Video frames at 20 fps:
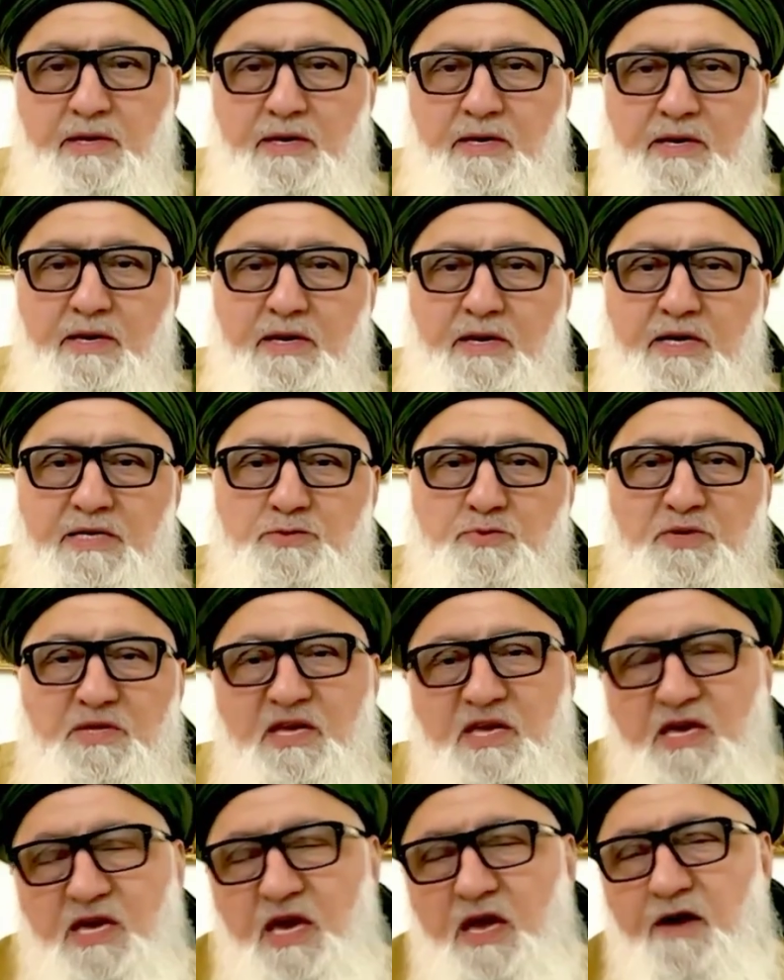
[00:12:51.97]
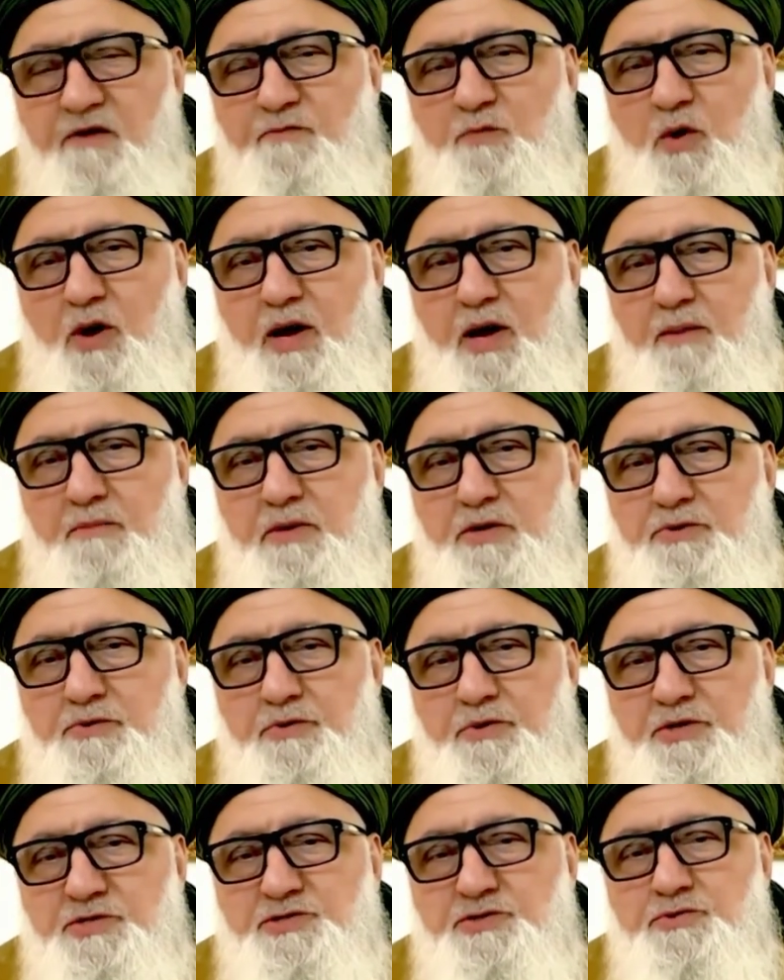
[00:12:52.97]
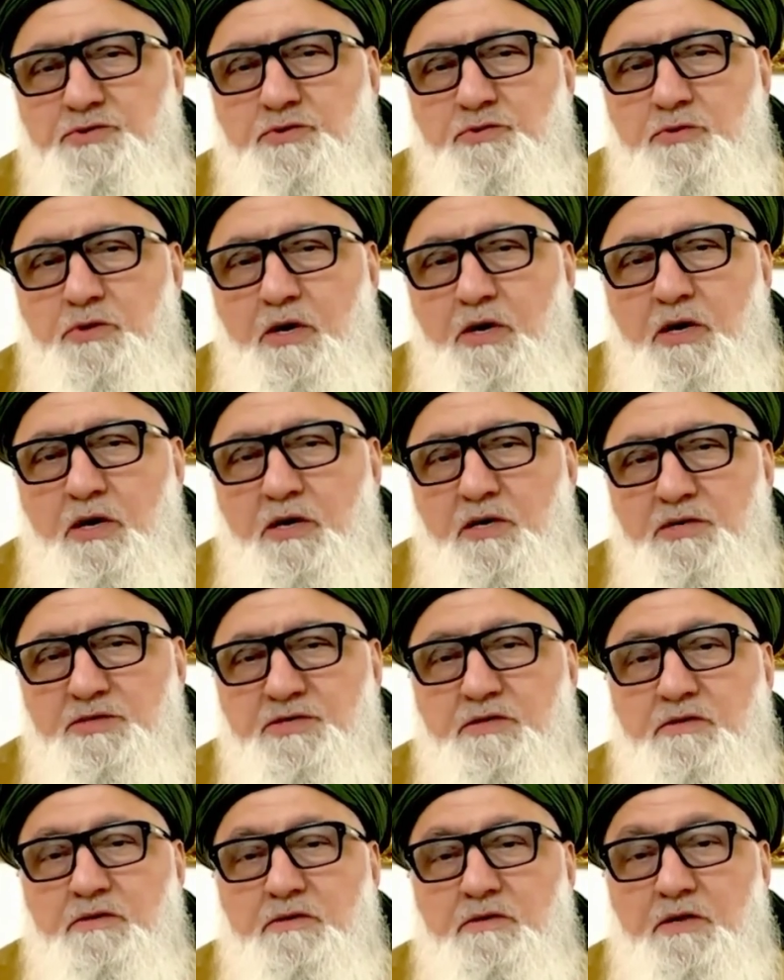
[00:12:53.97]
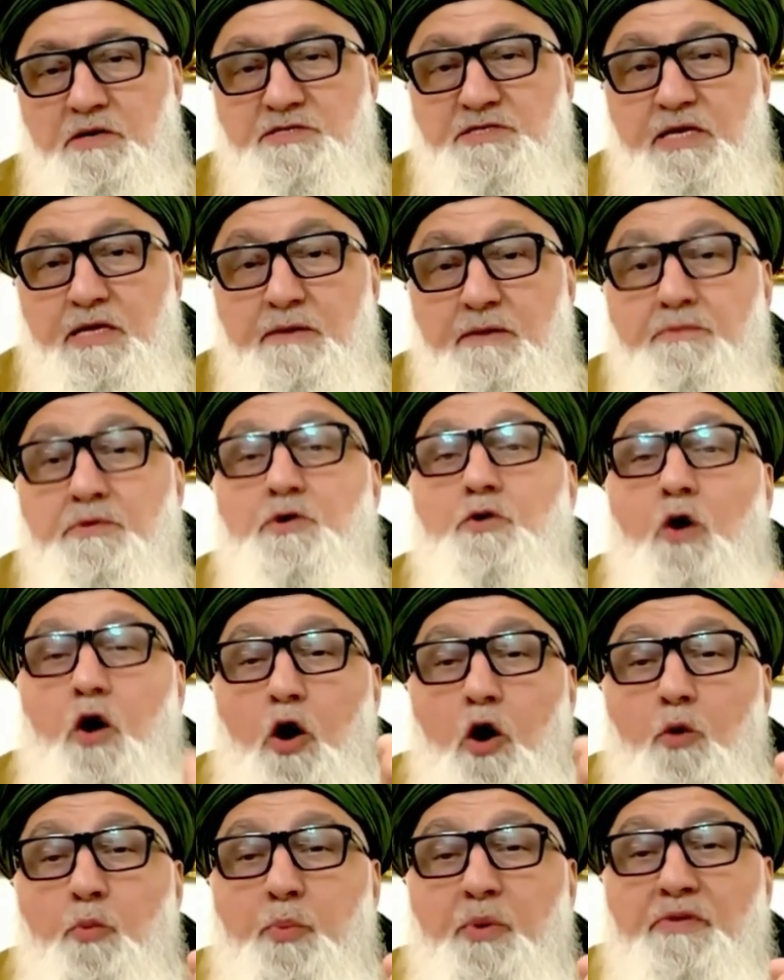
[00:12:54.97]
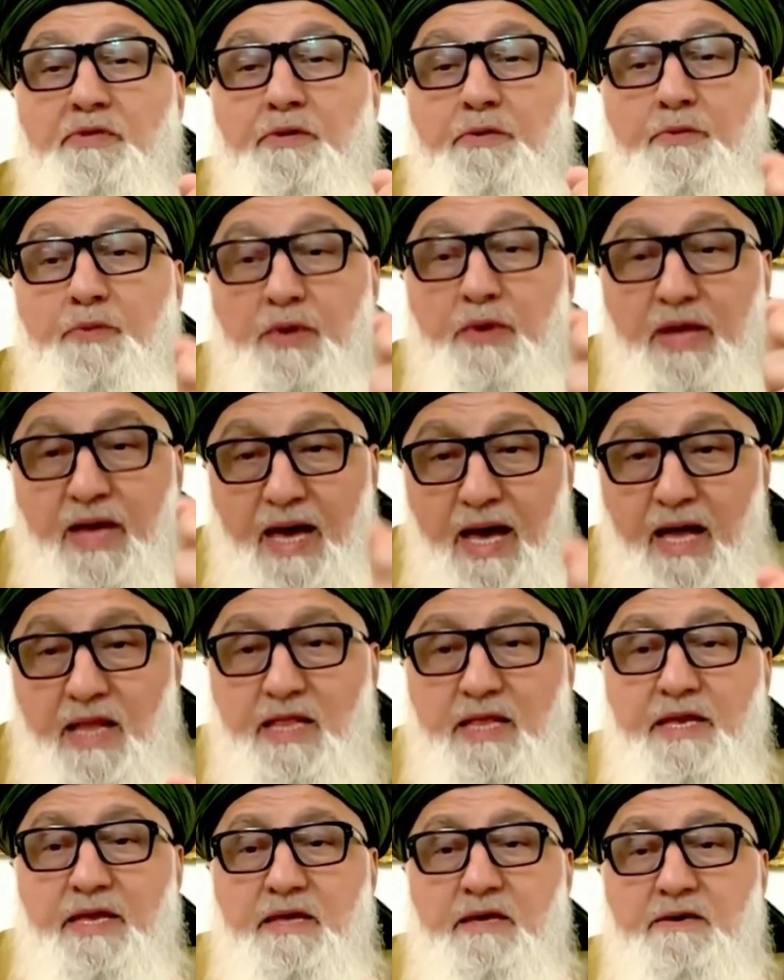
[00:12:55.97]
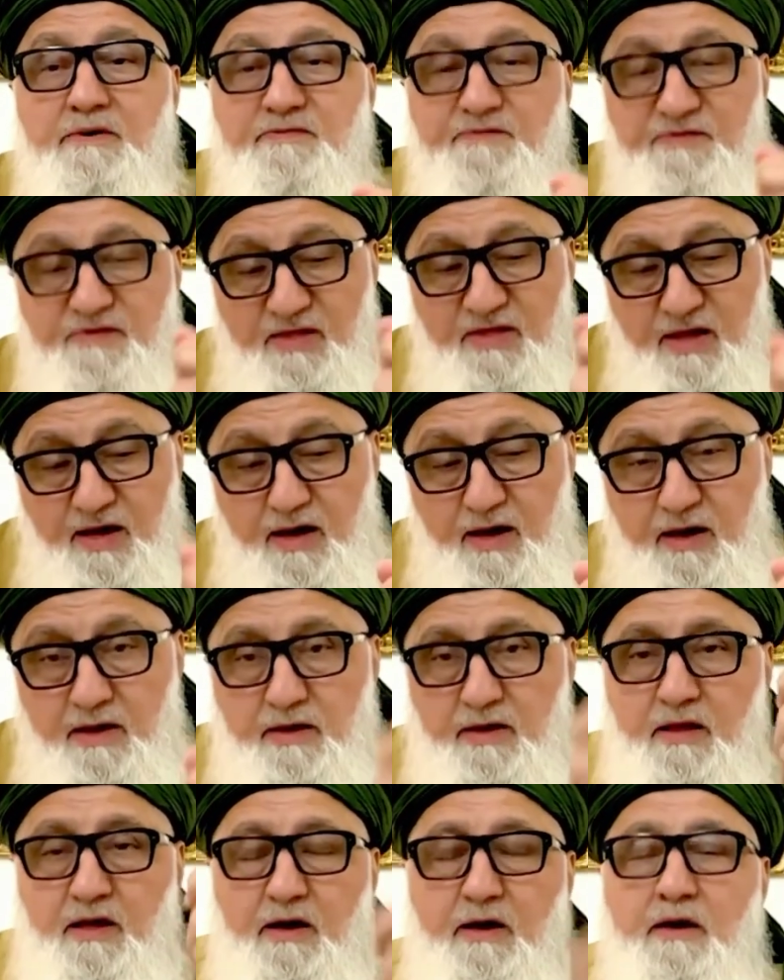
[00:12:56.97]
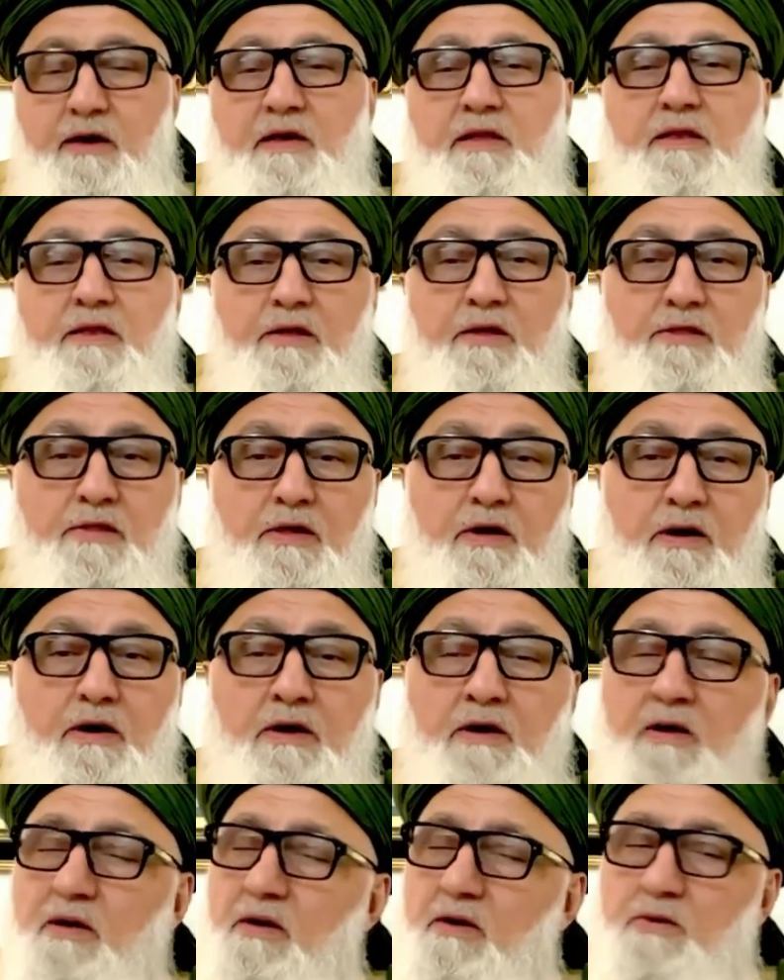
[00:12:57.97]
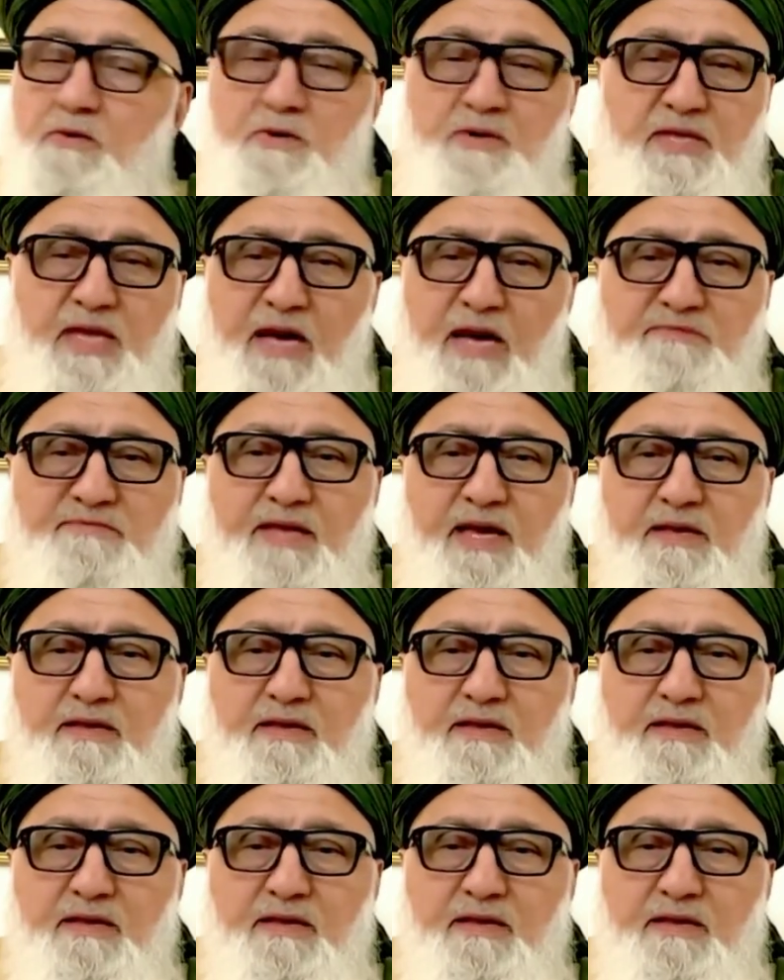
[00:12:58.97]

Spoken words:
Because with the key of Muhammadun Rasulullah you open the reality of La ilaha illallah. Without that